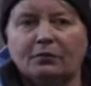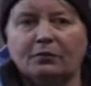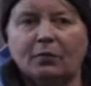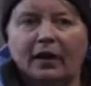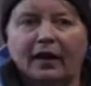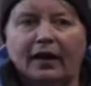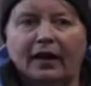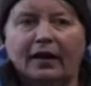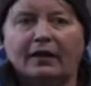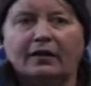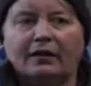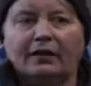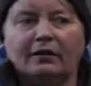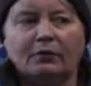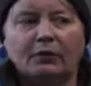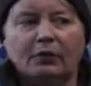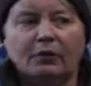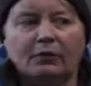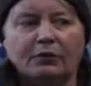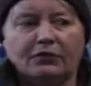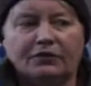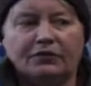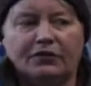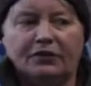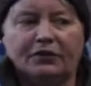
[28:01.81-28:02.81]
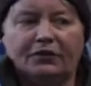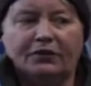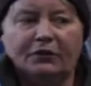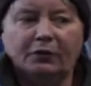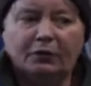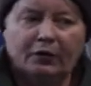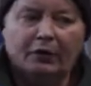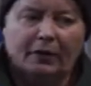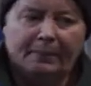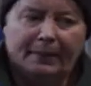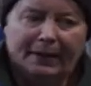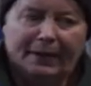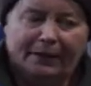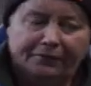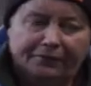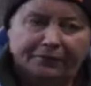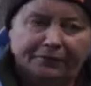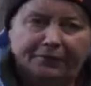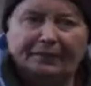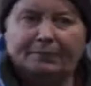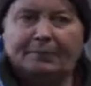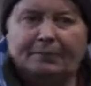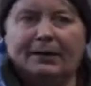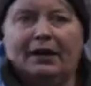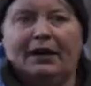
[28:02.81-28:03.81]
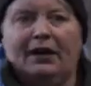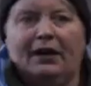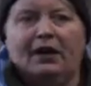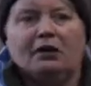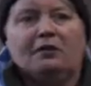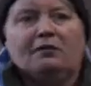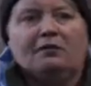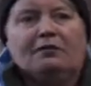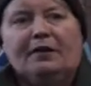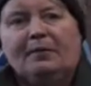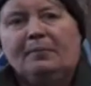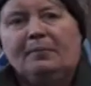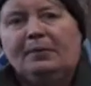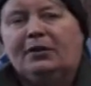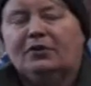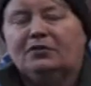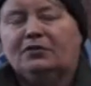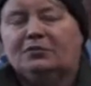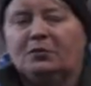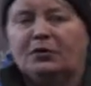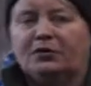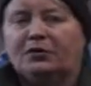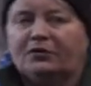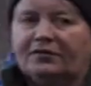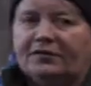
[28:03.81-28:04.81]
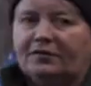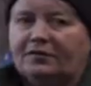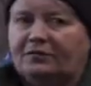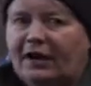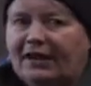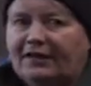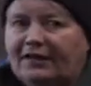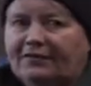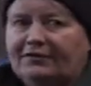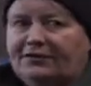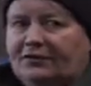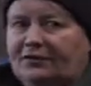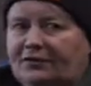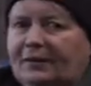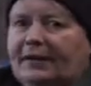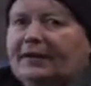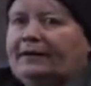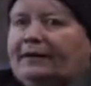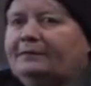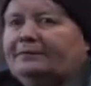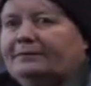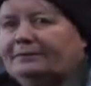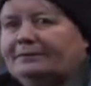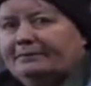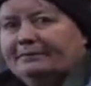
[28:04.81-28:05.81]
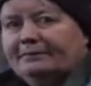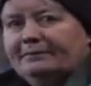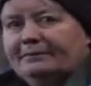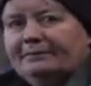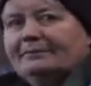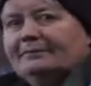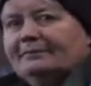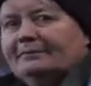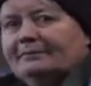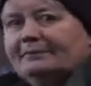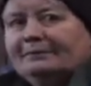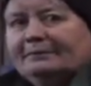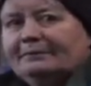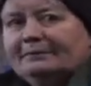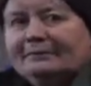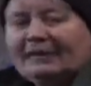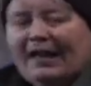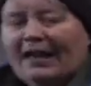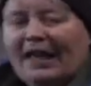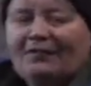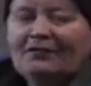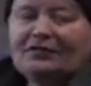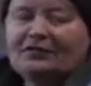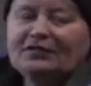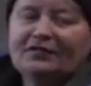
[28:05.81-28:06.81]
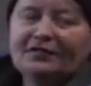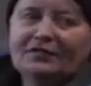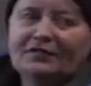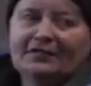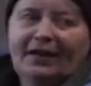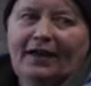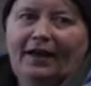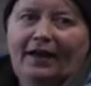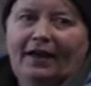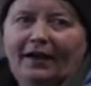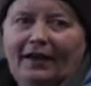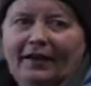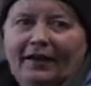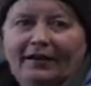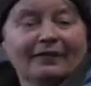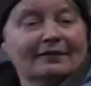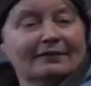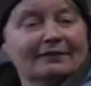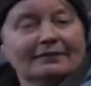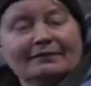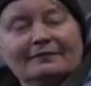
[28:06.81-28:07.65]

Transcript: why, what was the thought about flipping it over? Because what's the race doing? Ever so slightly.